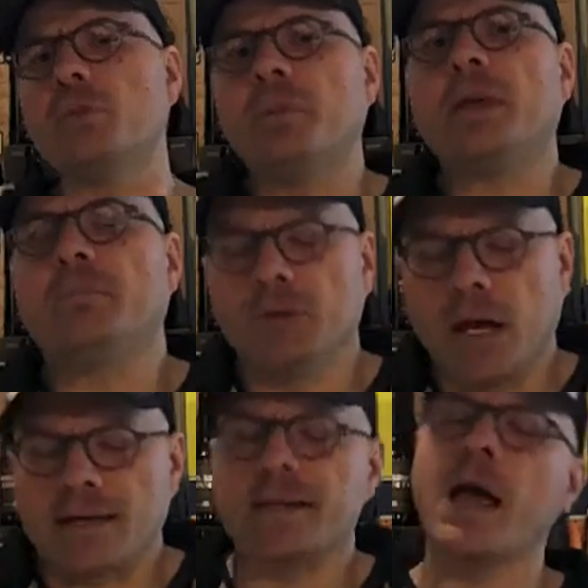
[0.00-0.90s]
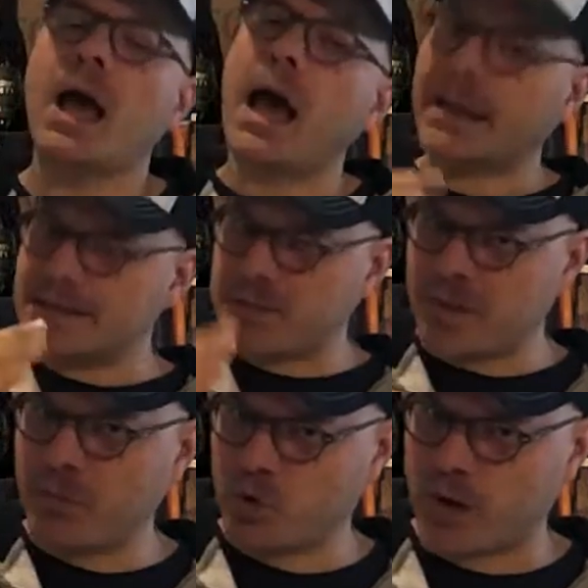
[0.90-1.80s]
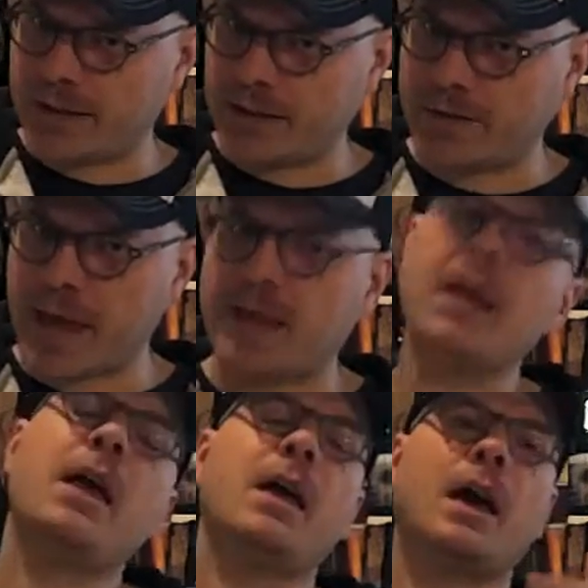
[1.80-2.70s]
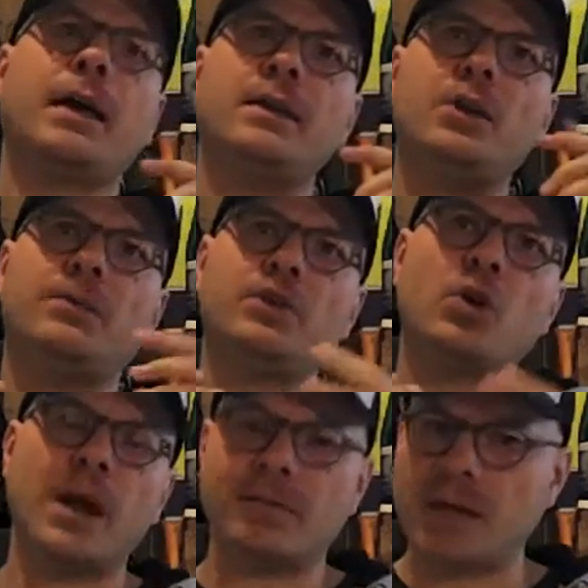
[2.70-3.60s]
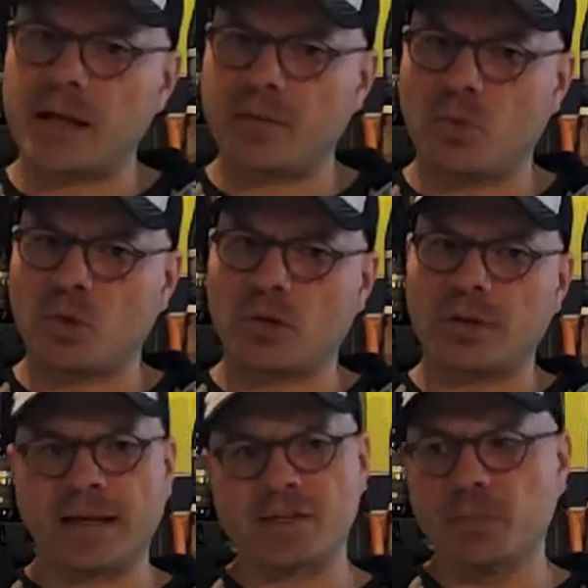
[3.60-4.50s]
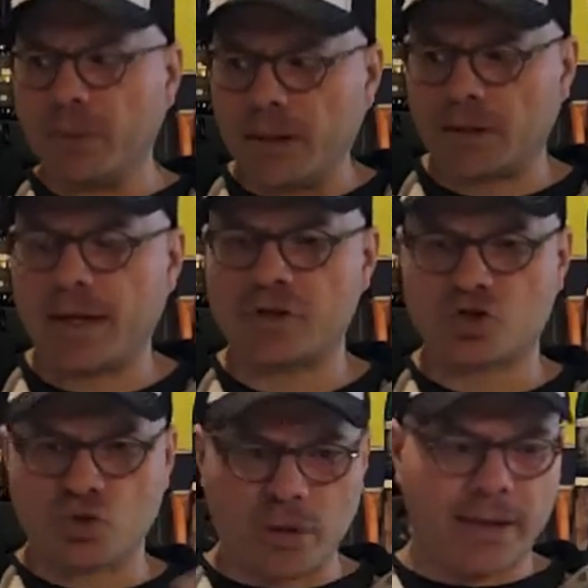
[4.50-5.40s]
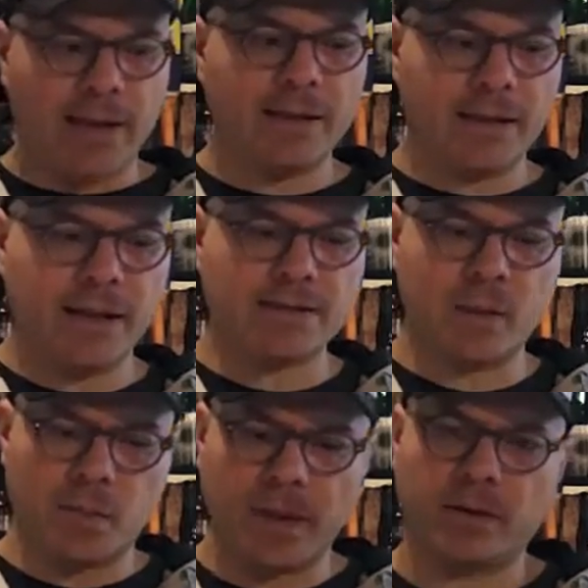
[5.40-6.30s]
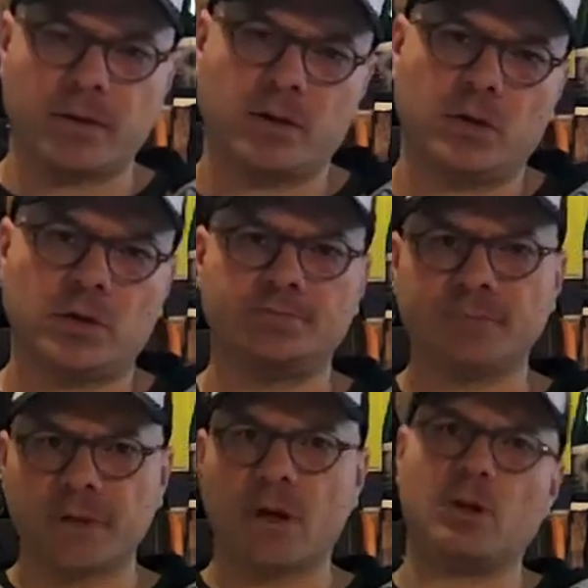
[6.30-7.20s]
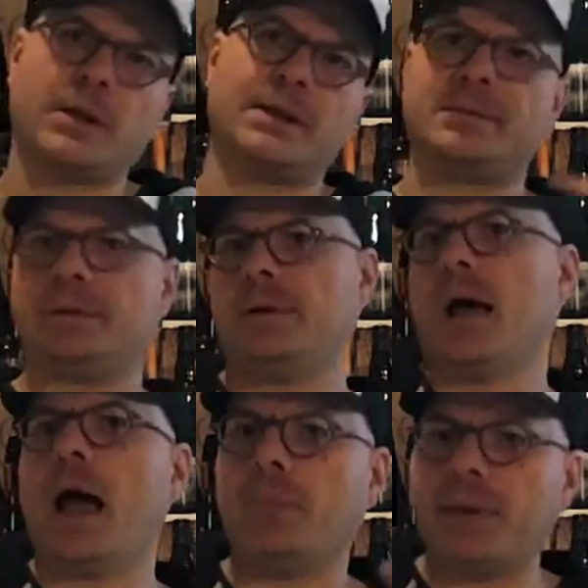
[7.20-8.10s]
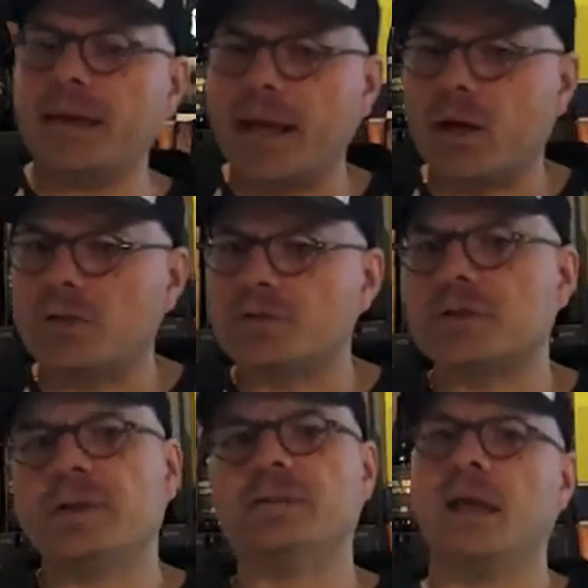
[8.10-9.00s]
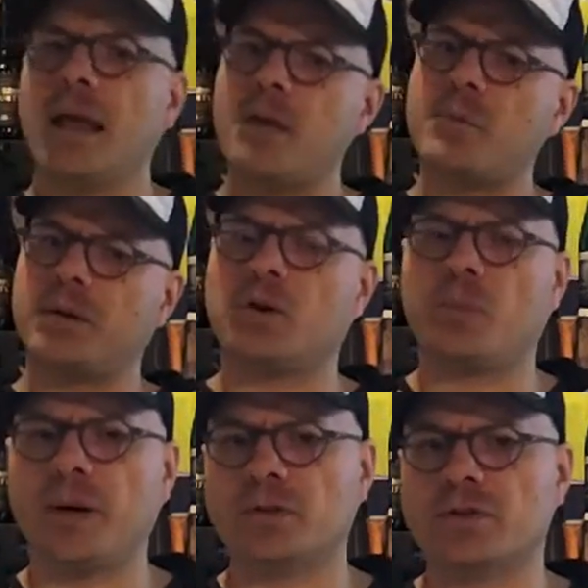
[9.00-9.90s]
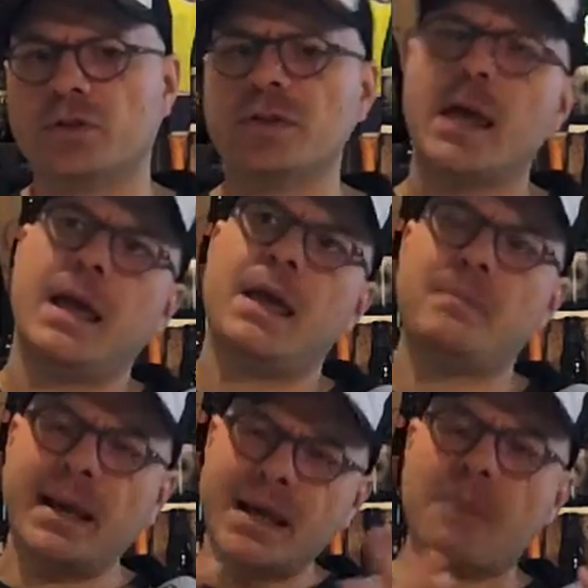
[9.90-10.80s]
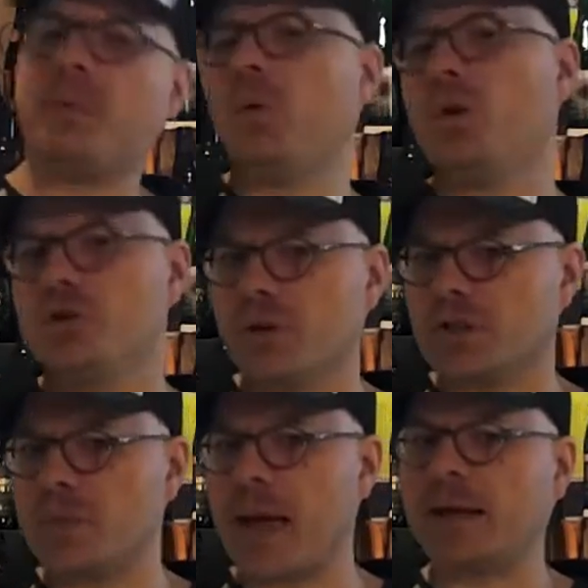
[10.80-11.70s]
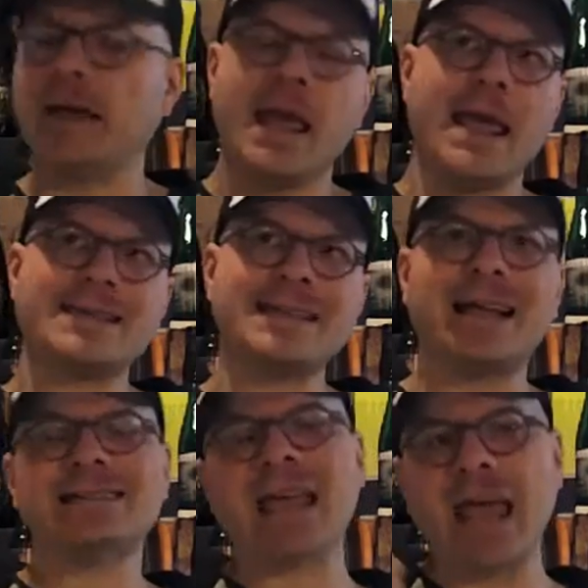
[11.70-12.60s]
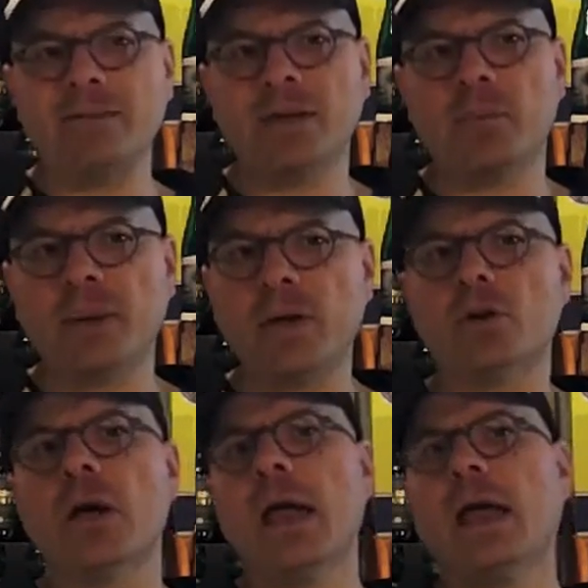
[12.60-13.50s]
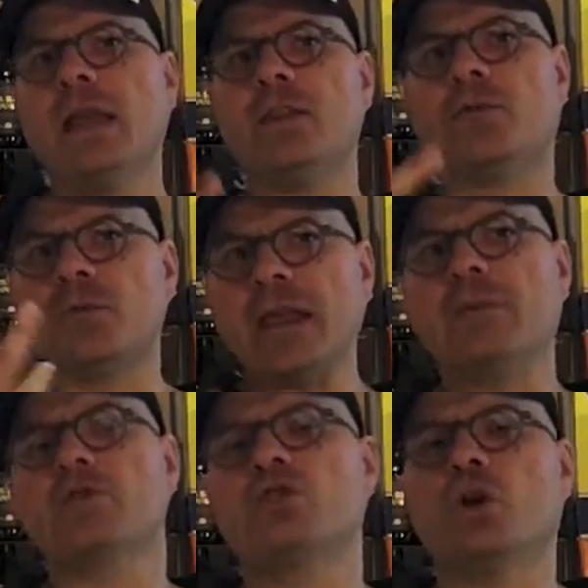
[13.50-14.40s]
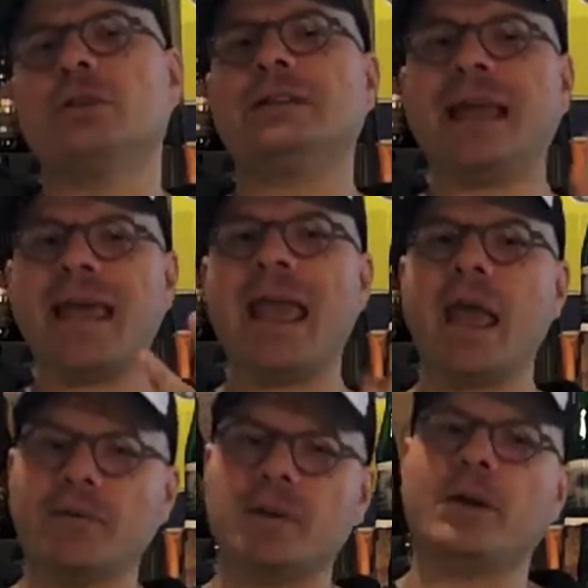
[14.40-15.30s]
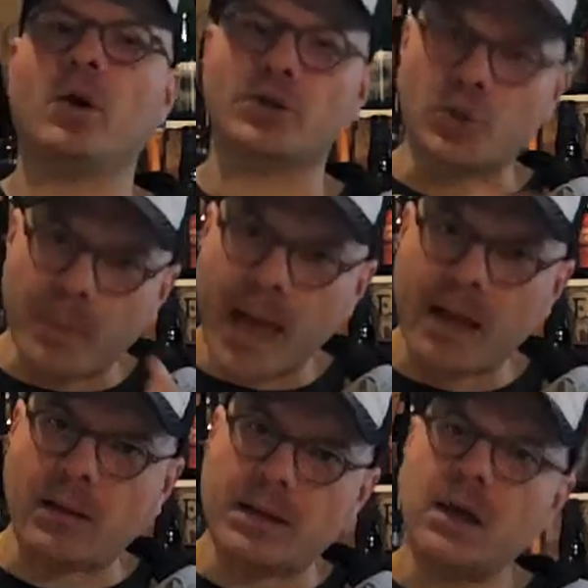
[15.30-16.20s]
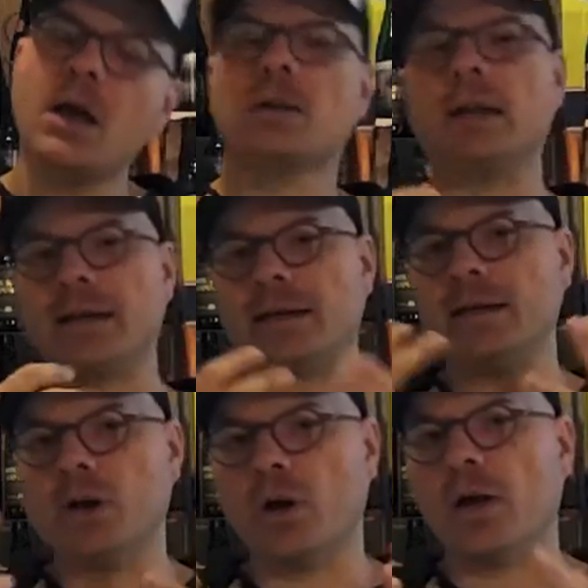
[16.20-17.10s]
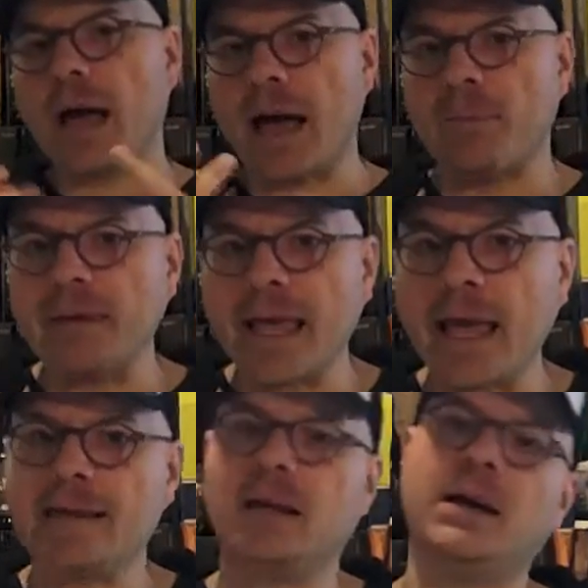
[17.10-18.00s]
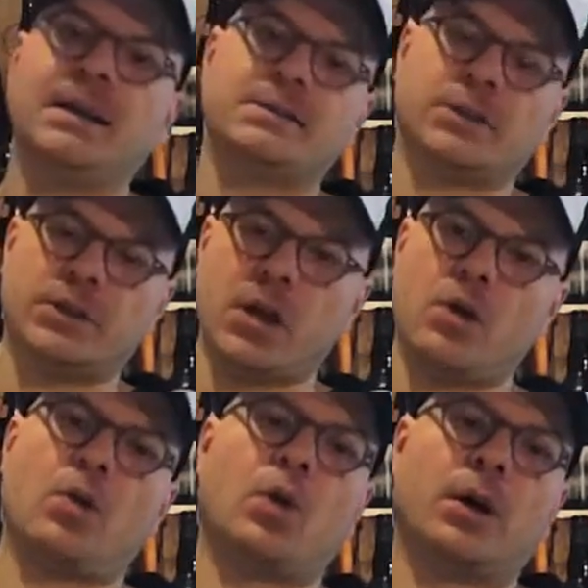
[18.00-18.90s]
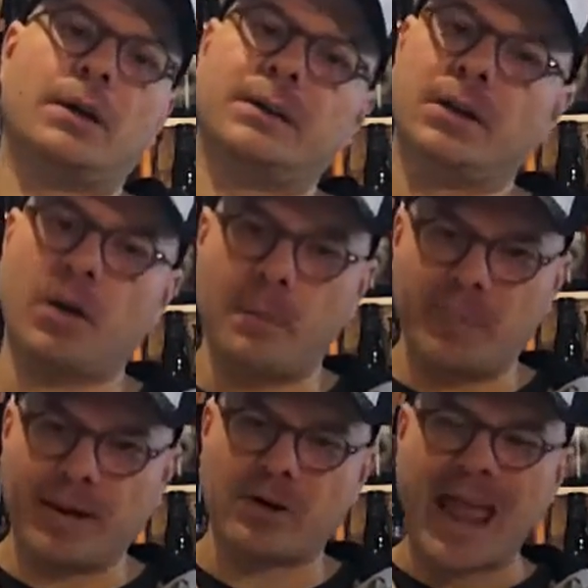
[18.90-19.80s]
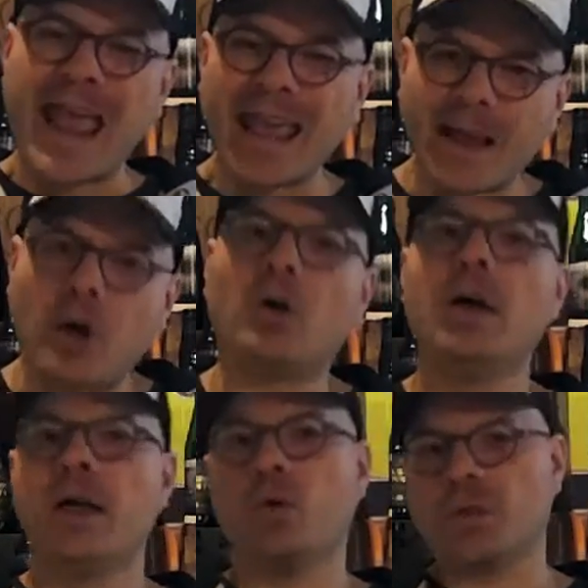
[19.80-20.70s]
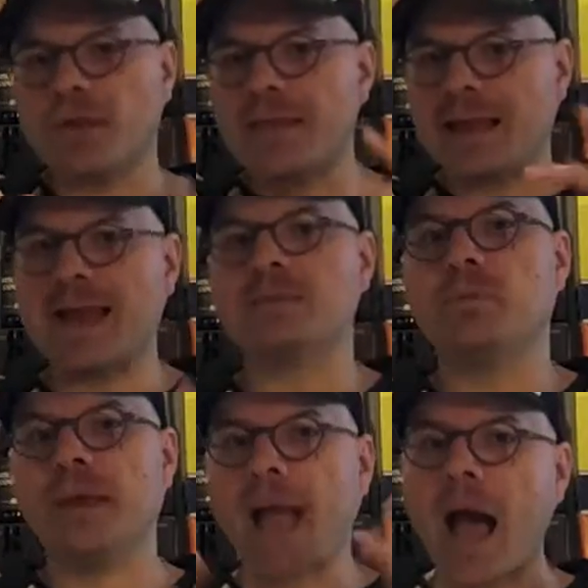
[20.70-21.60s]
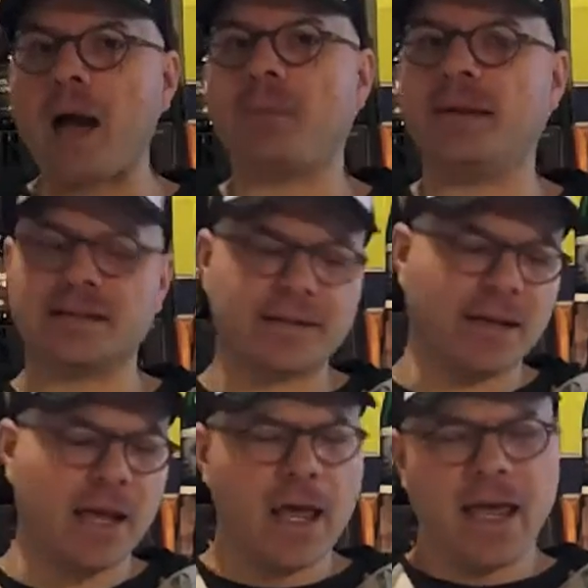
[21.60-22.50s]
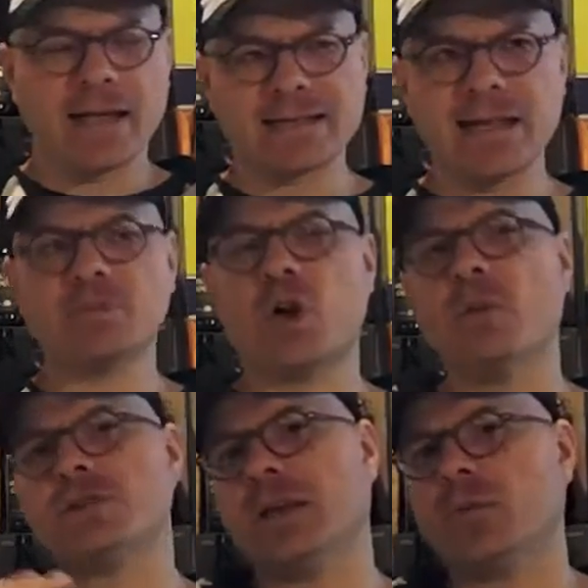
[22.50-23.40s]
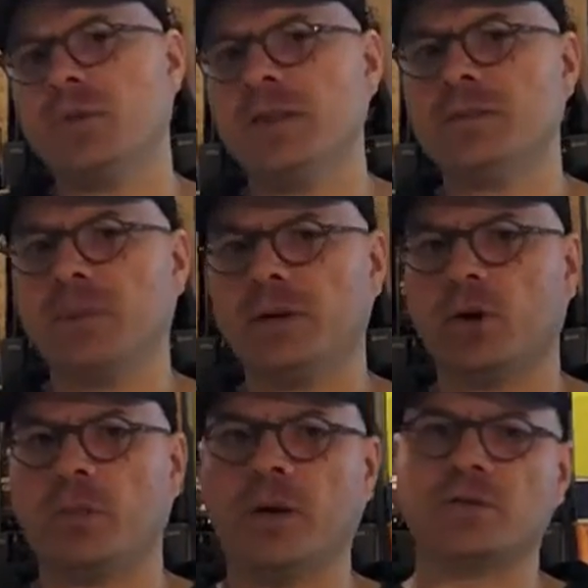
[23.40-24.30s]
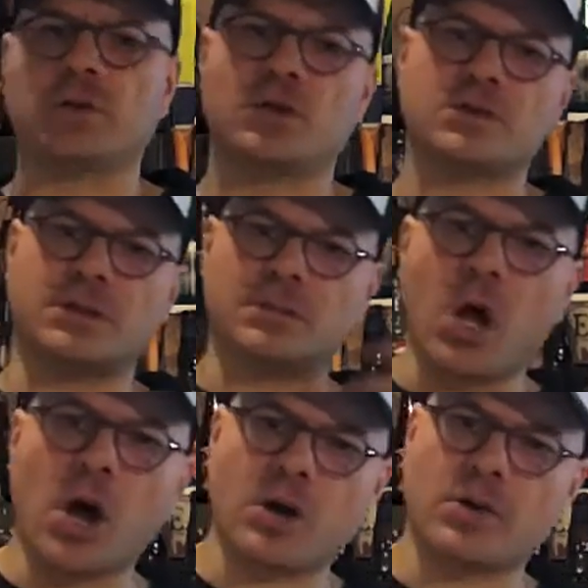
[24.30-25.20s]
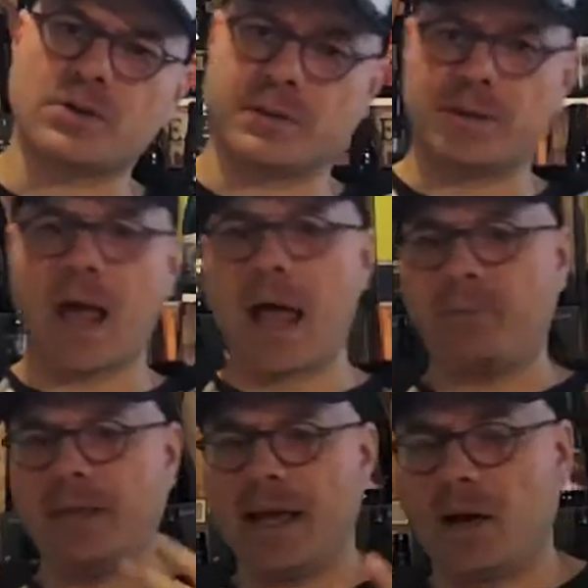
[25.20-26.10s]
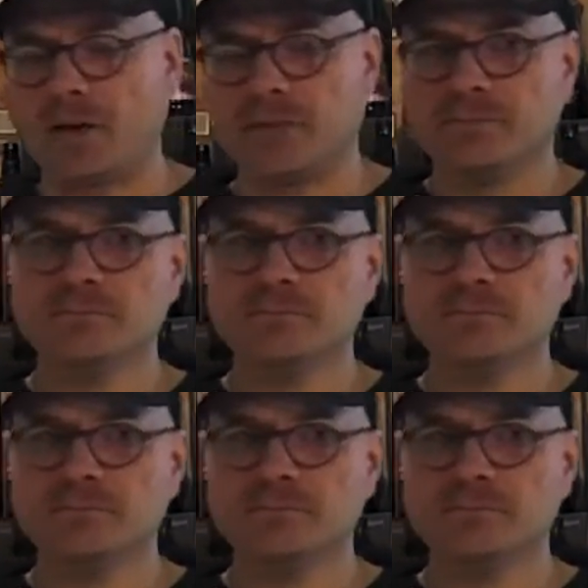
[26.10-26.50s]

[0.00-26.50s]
a B plus. I can see people grading at that. If you don't have a lot more experience drinking these Imperial, you know, like I P Ls and Imperial Pilsners, it may not be what you expect. It's not as heavy a beer, and the flavors don't lay heavily on your palate like, you know, an I P A does, you know, or a, you know, a bigger ale with it that has big hoppiness in it. It seems almost like with these Imperial Pilsners and lagers and I P Ls